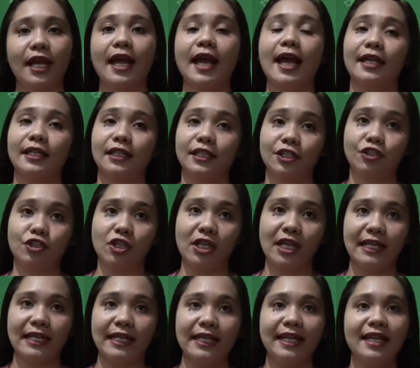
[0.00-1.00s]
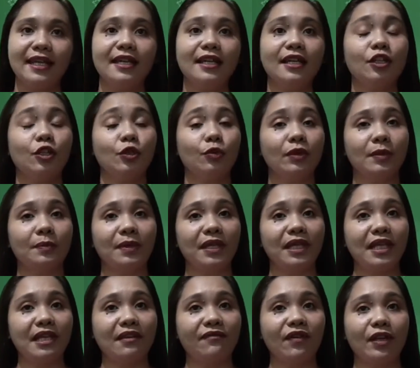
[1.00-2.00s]
Additionally, you will be
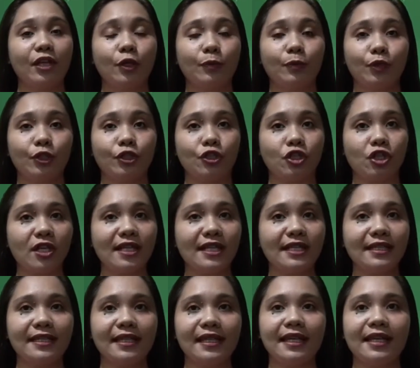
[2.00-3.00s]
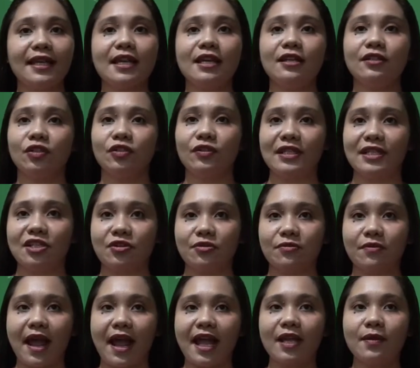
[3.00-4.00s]
given the opportunity to
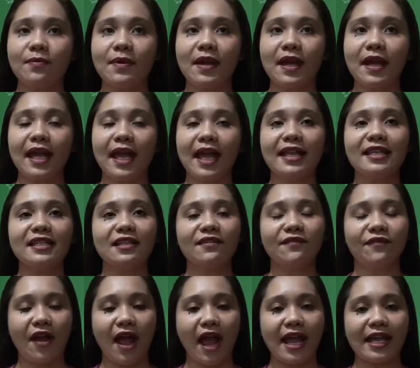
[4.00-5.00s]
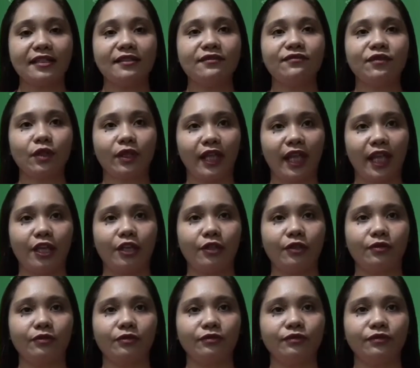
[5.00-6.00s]
describe and define volcano.
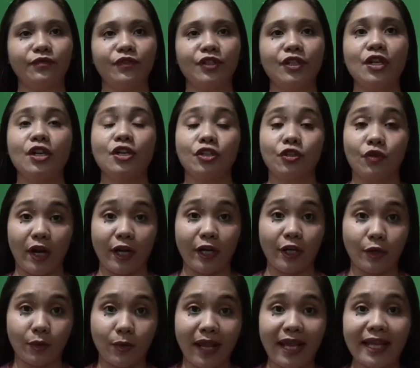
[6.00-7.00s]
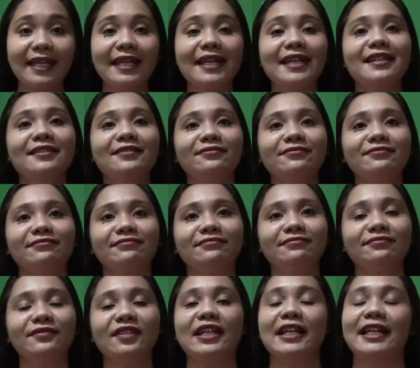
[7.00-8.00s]
So are you ready?
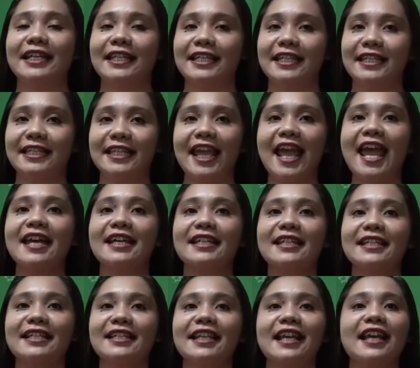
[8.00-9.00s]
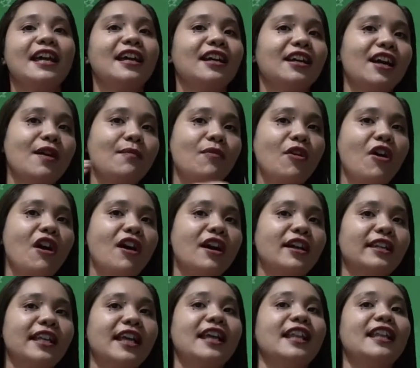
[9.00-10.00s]
Yes! Come on!
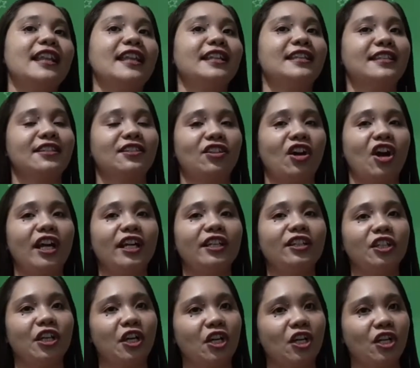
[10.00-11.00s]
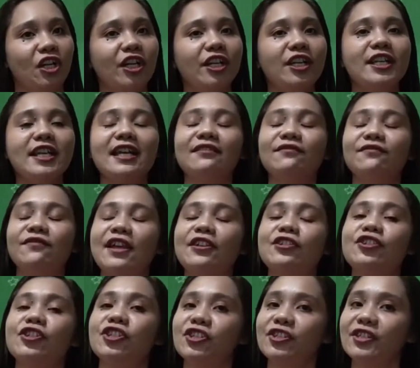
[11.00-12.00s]
Let's start our learning adventure
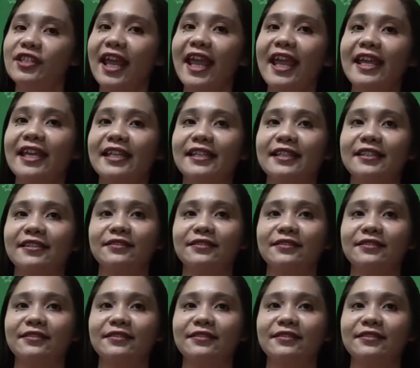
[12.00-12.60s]
today!